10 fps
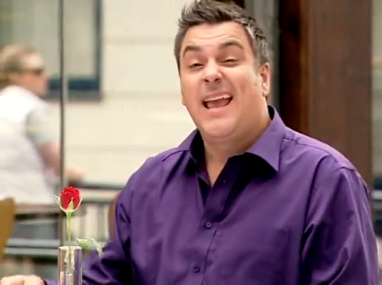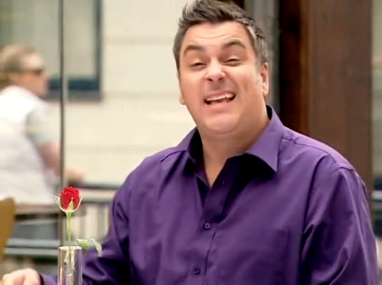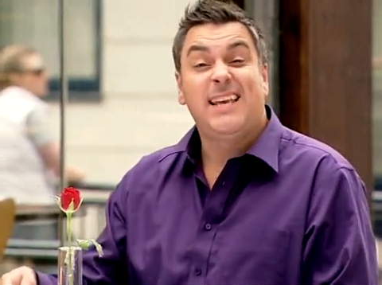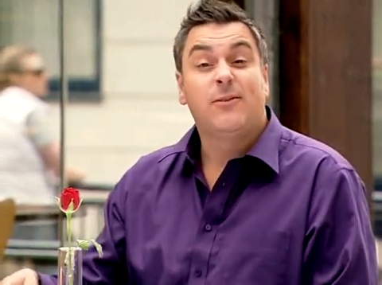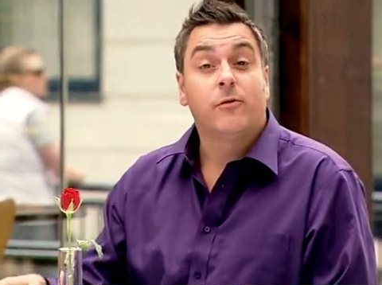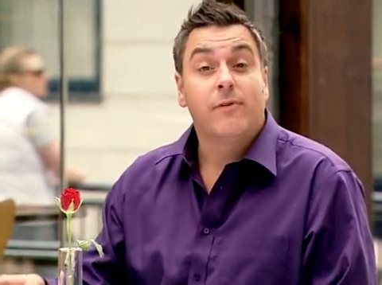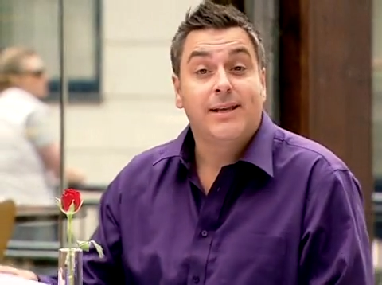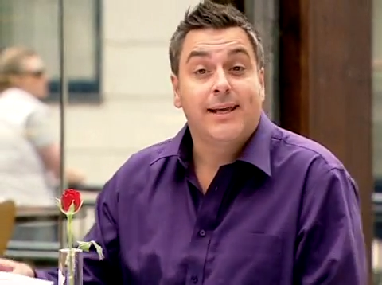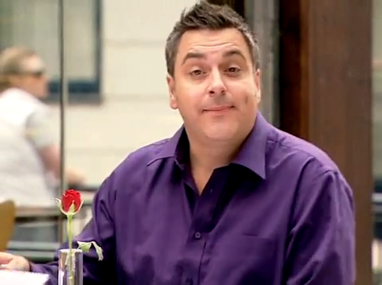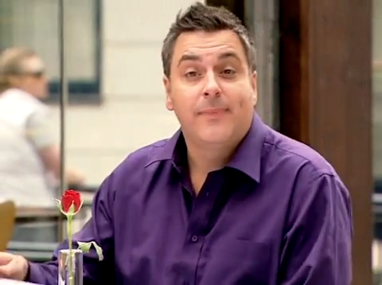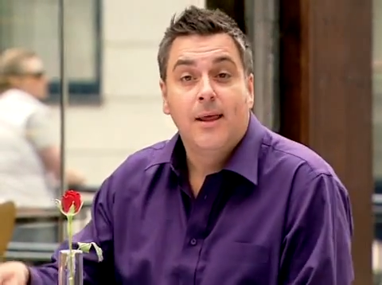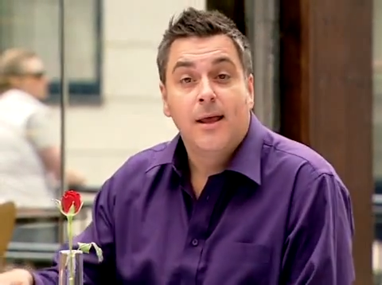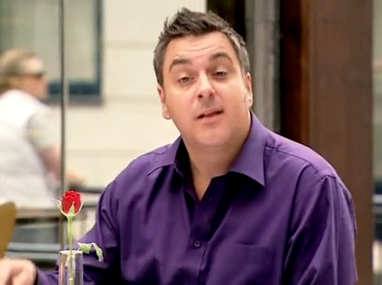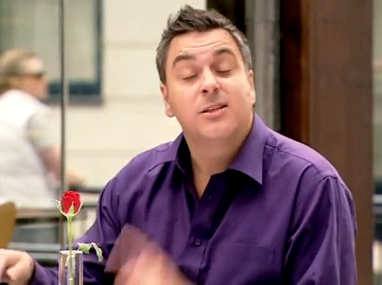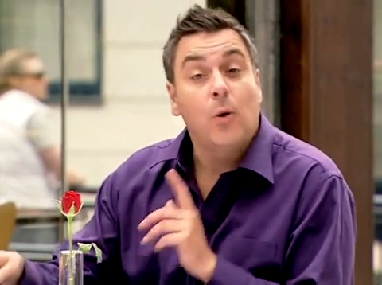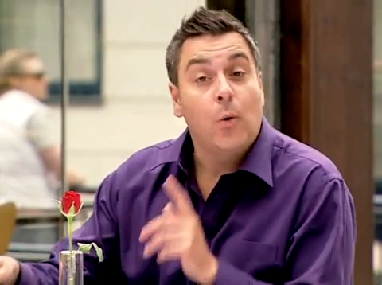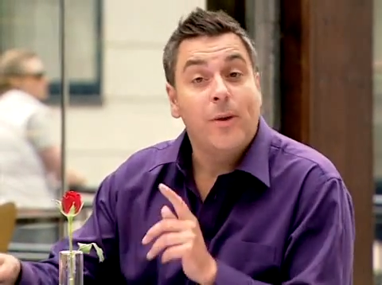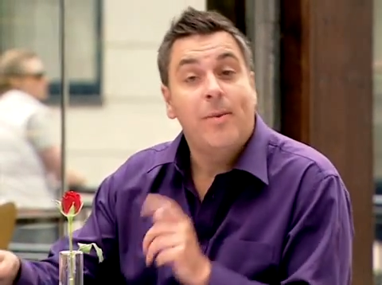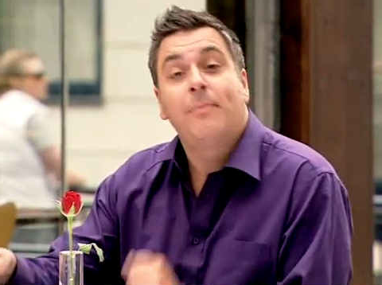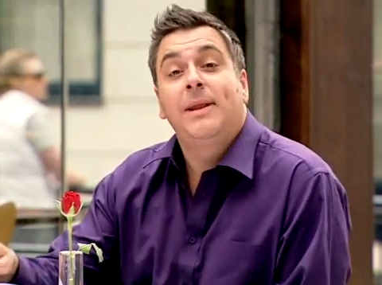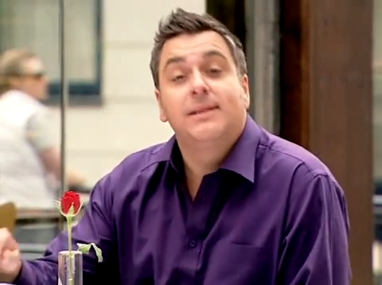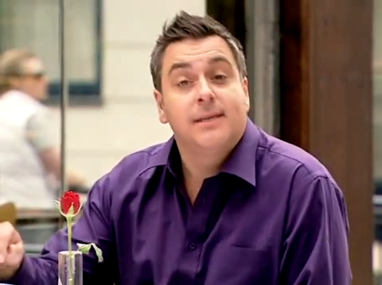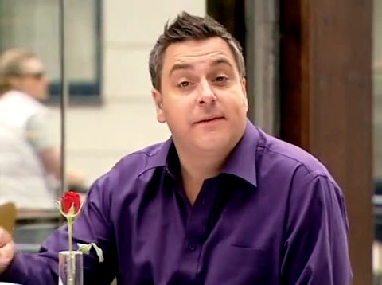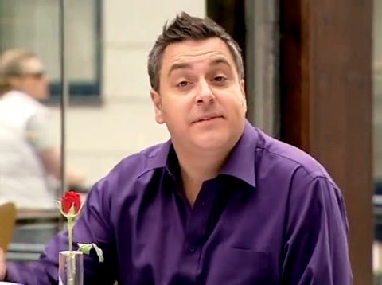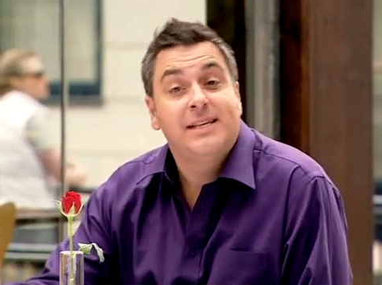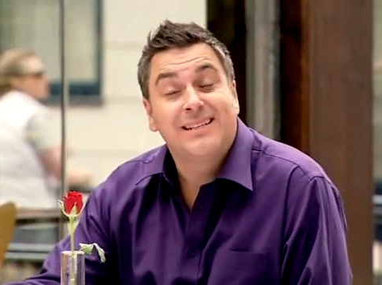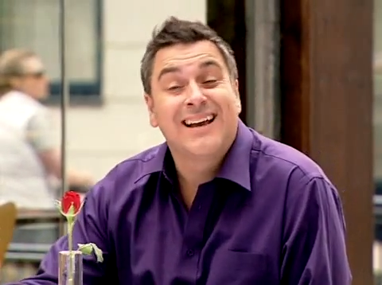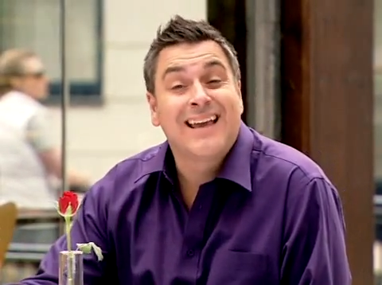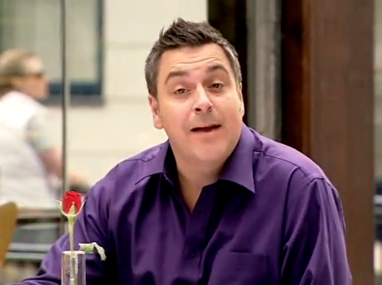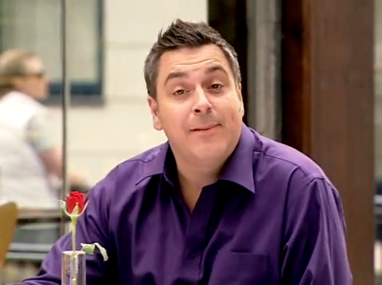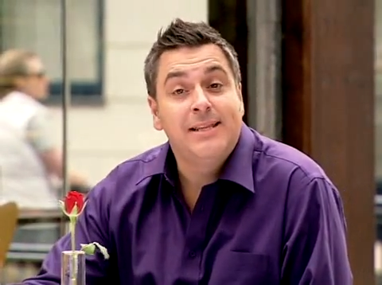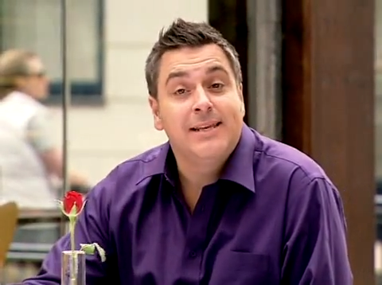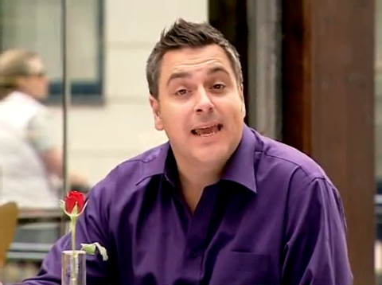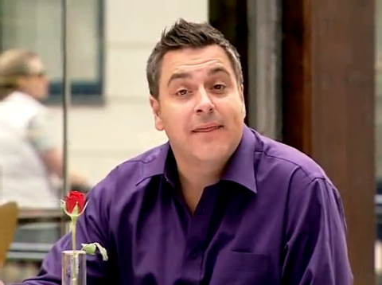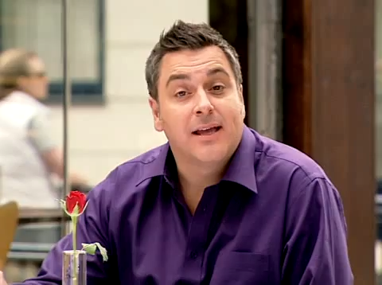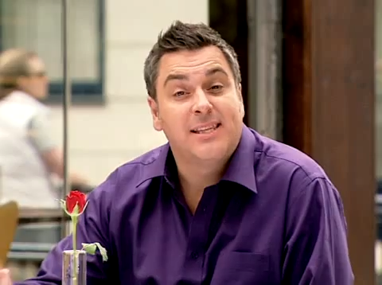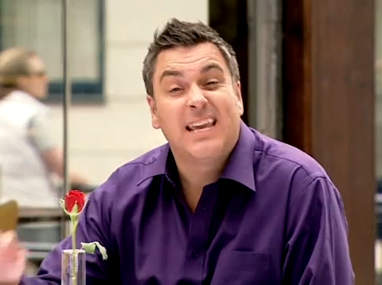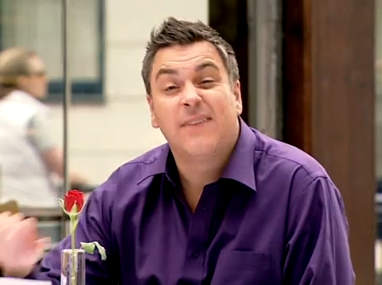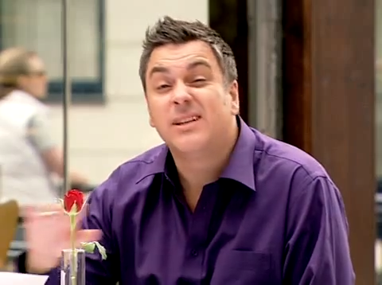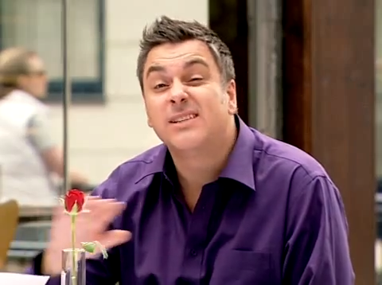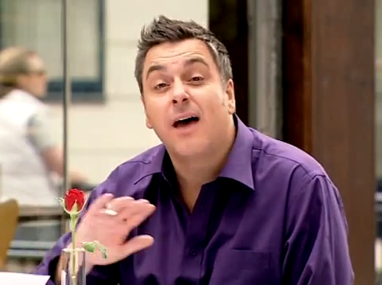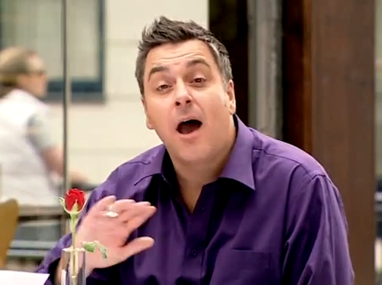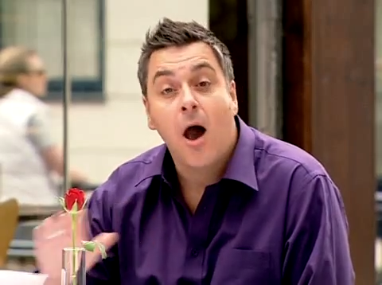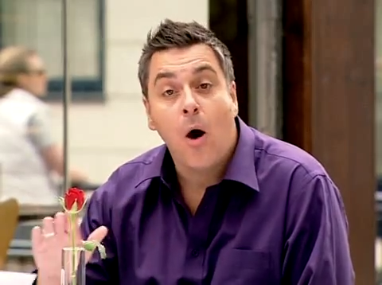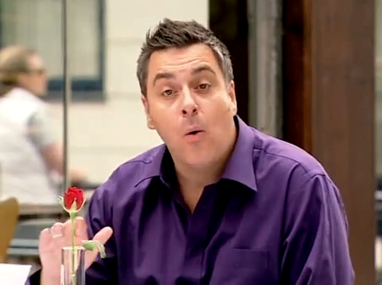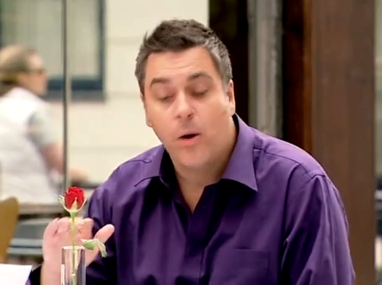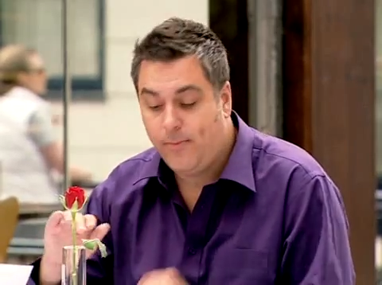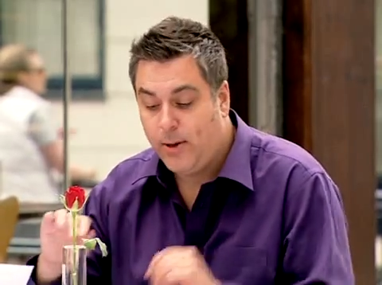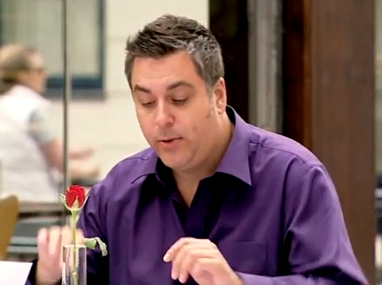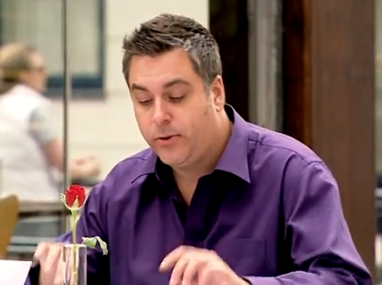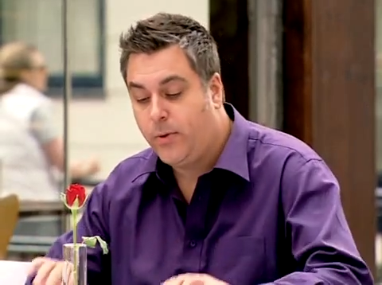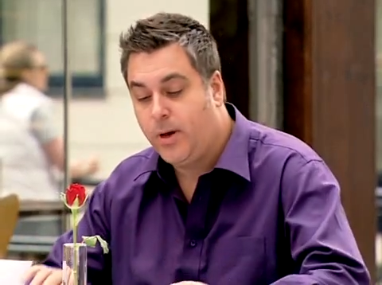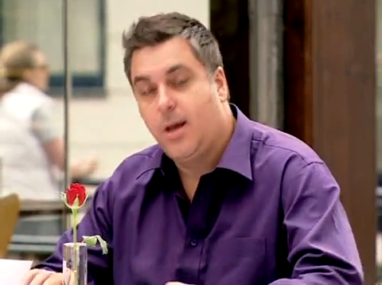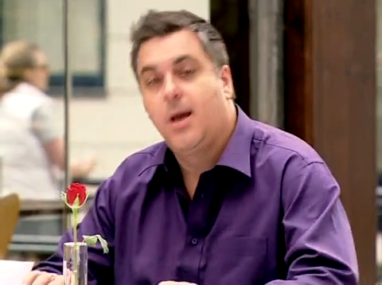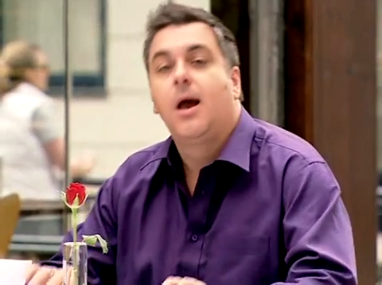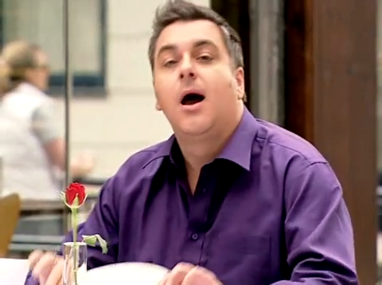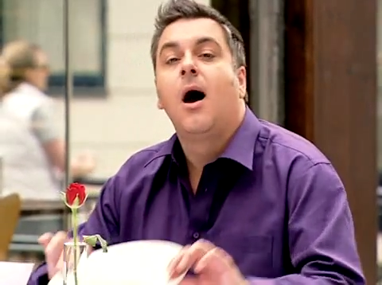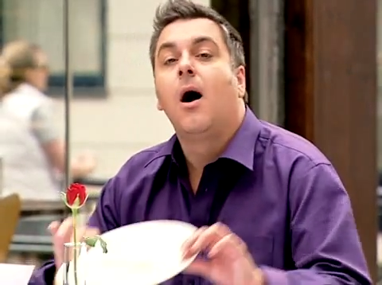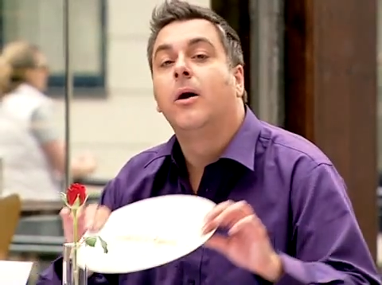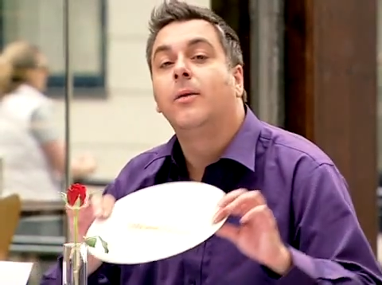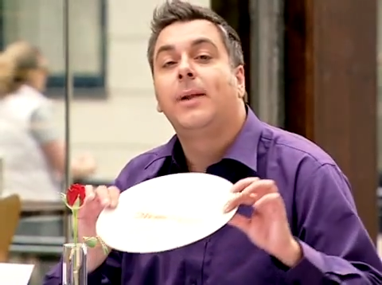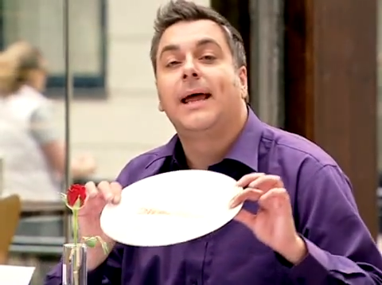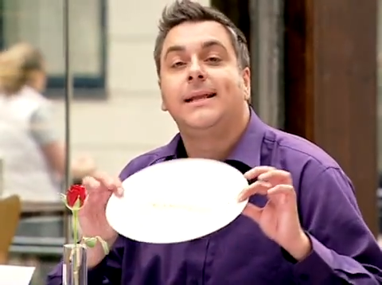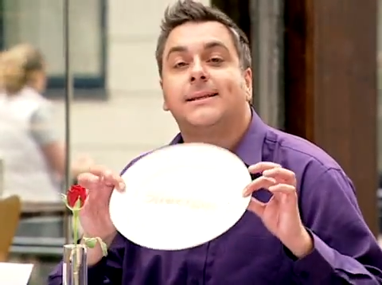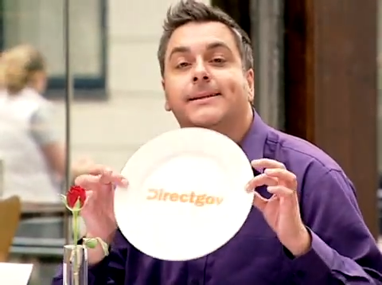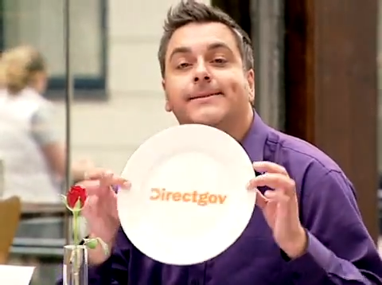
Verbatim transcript: It's here already, because all public services are coming together to give us the whole caboodle on a plate.